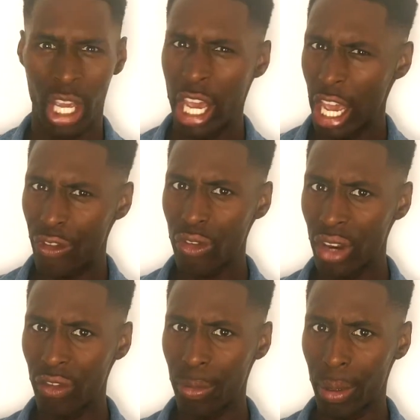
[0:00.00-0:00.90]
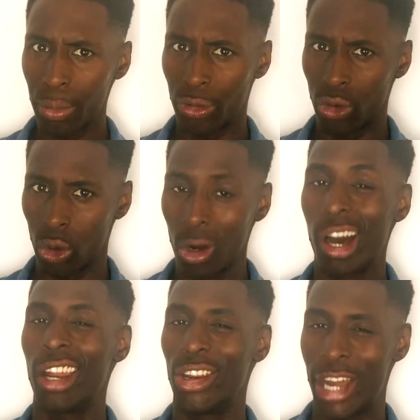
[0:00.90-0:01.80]
If you've never been before,
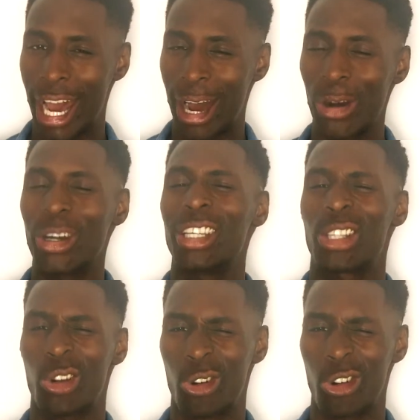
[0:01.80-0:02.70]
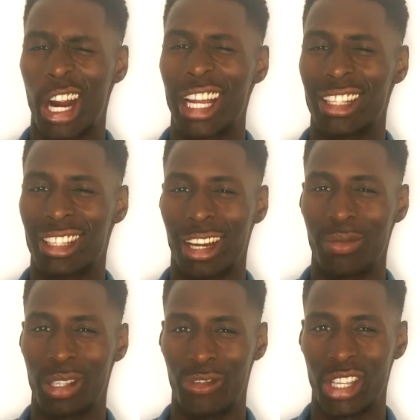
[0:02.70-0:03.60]
now is the right time
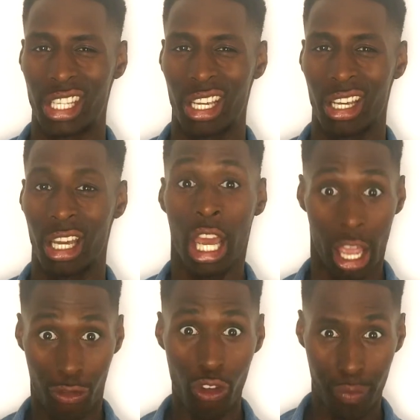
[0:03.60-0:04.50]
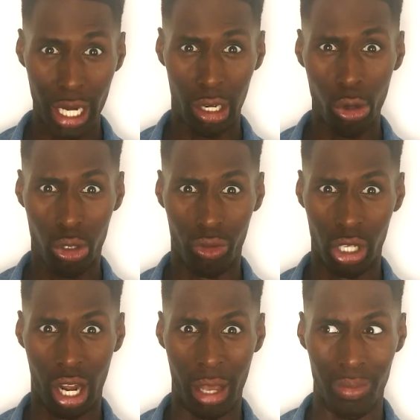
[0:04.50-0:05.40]
to visit. If you've been loads of
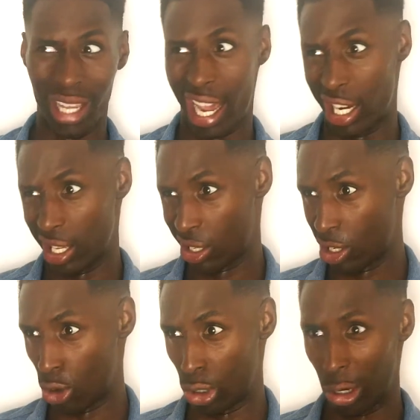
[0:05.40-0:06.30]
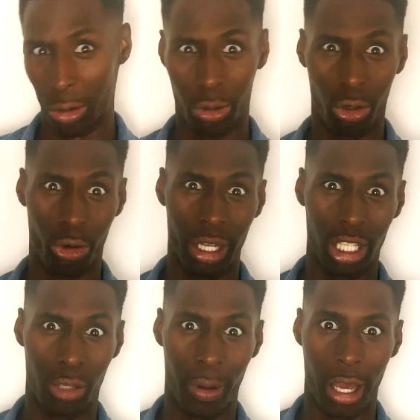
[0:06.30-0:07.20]
times and it's your local green
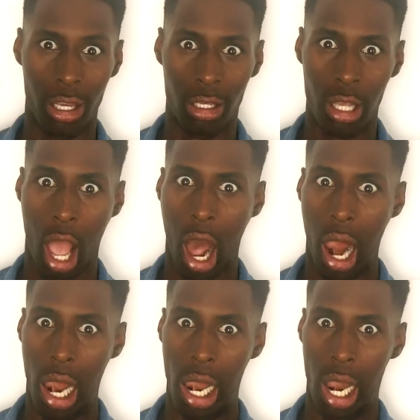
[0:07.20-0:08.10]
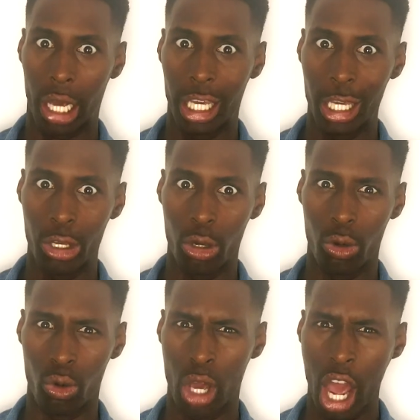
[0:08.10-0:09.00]
space, lucky
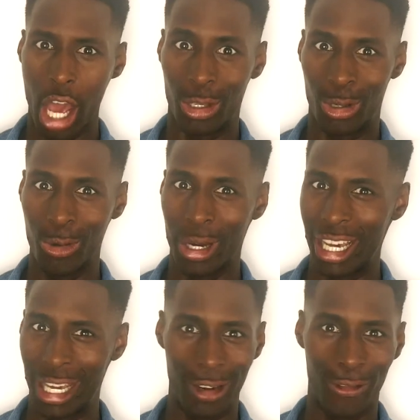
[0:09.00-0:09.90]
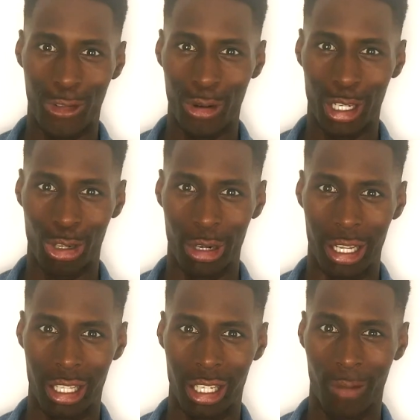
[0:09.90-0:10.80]
you, as you are in for a
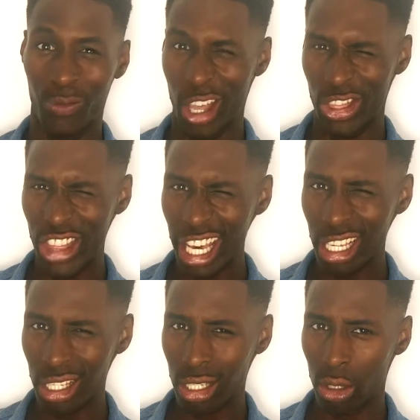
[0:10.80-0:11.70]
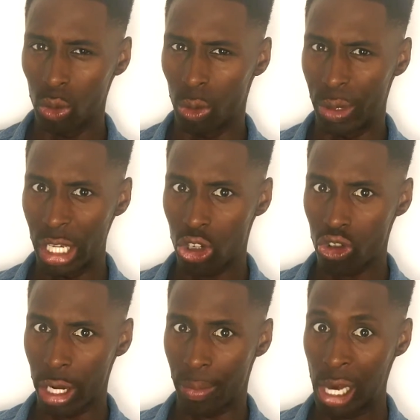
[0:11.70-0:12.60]
treat. This will be a
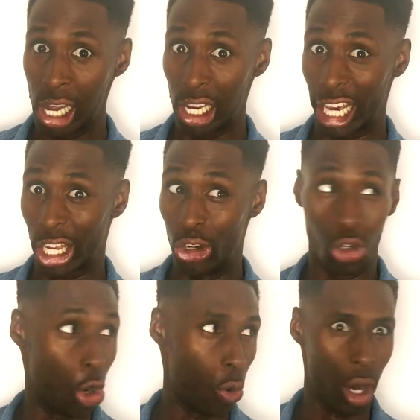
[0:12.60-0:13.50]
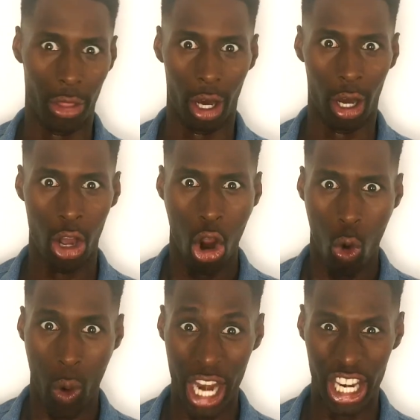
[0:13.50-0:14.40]
trip like no other,
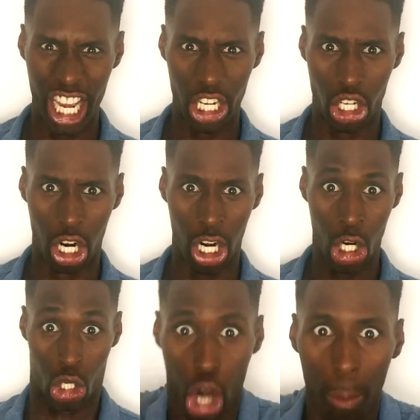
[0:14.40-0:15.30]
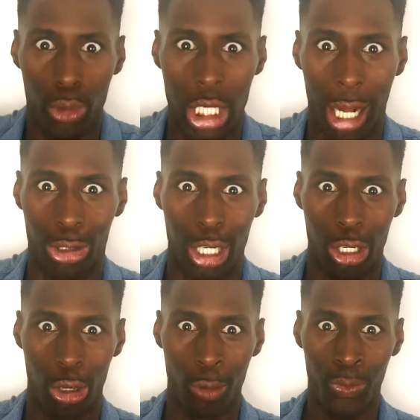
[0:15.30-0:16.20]
where nature jumps out at
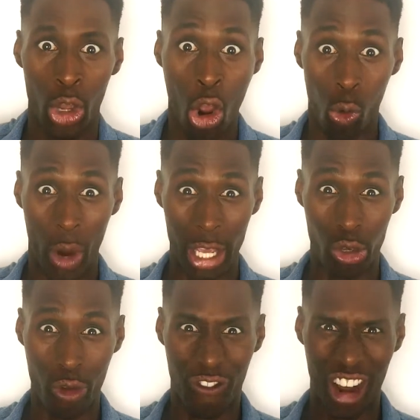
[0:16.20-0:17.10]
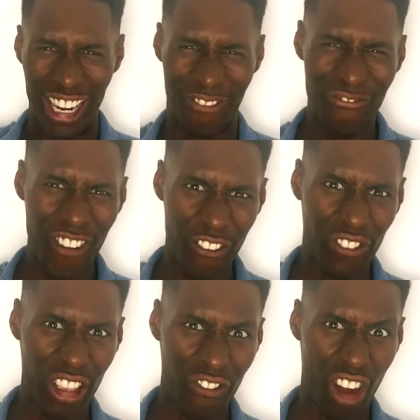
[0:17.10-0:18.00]
you, where you find
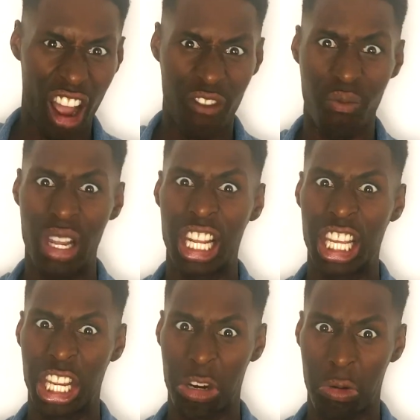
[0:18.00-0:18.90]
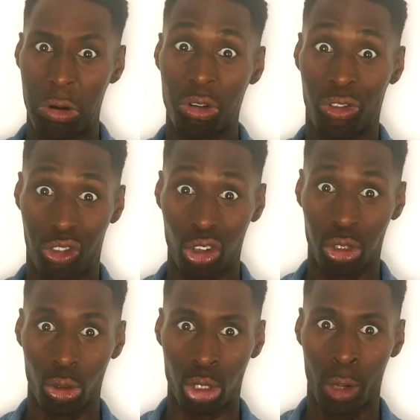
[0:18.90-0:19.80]
55 million year old
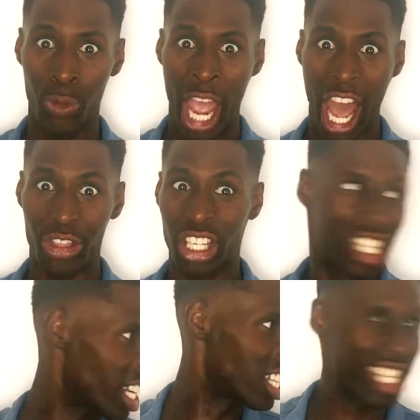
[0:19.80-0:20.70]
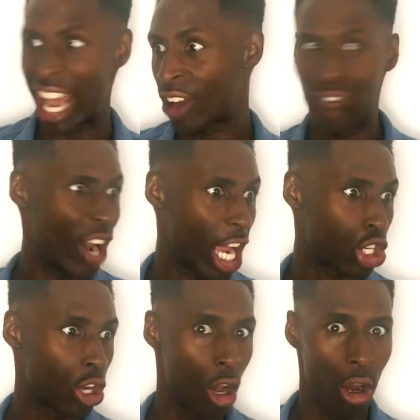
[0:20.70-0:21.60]
fossils and the zigzag
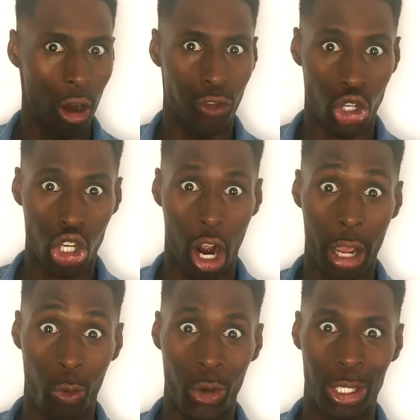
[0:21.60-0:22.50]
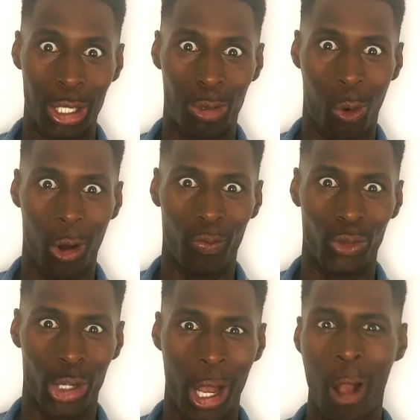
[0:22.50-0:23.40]
flash of a giant wizard's
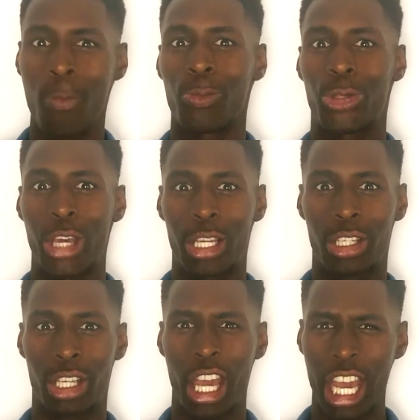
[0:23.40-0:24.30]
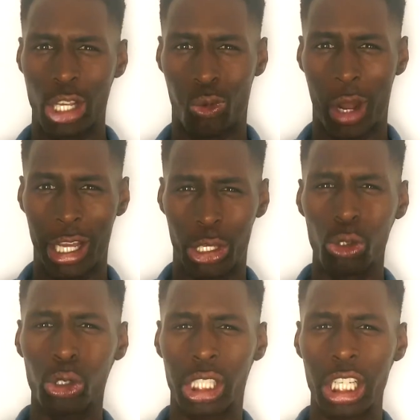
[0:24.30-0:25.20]
wand. This is where
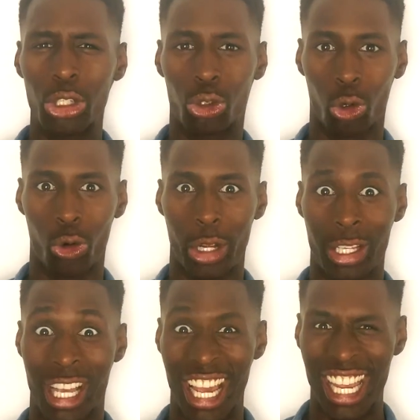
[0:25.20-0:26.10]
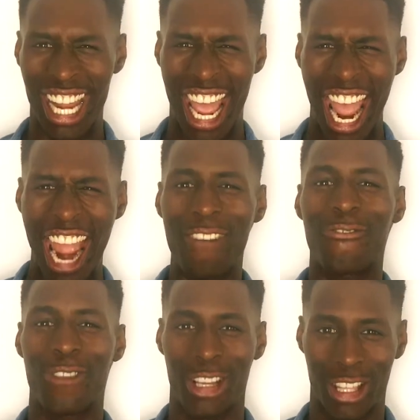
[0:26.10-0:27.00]
you'll see stories in
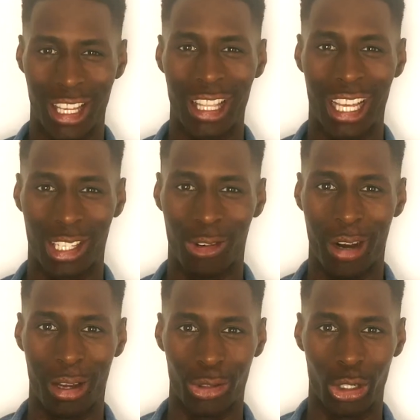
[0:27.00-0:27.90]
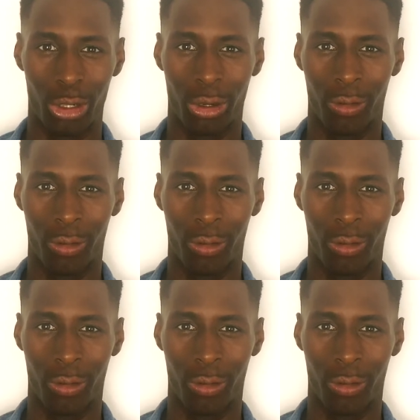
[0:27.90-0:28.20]
everything that's around you.